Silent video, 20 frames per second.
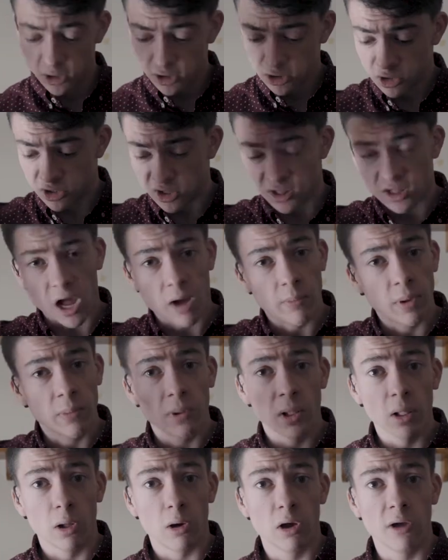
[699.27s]
just comment
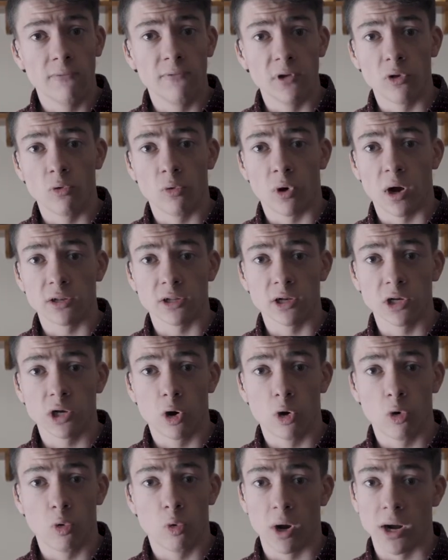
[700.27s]
below if you want to know
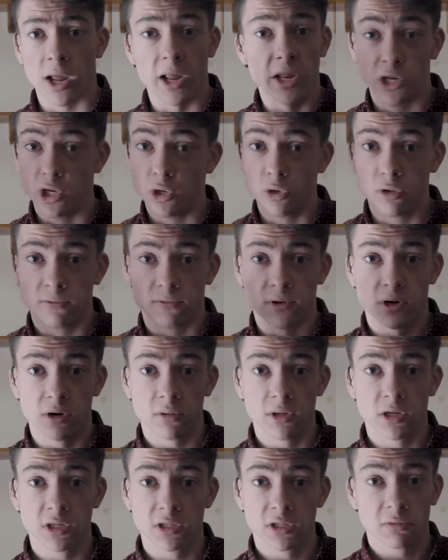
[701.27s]
what I use for
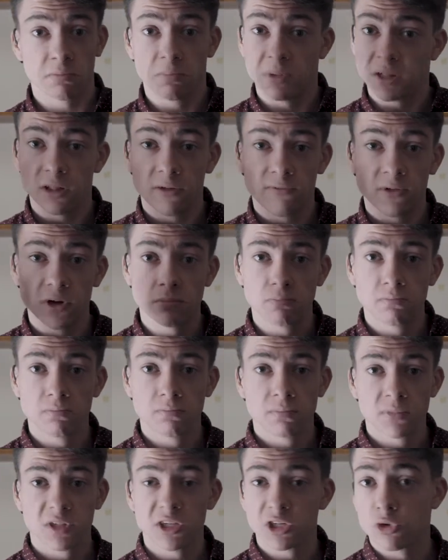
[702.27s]
this specific
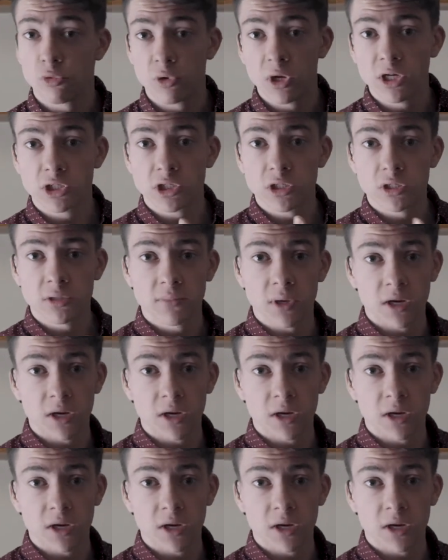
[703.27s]
situation.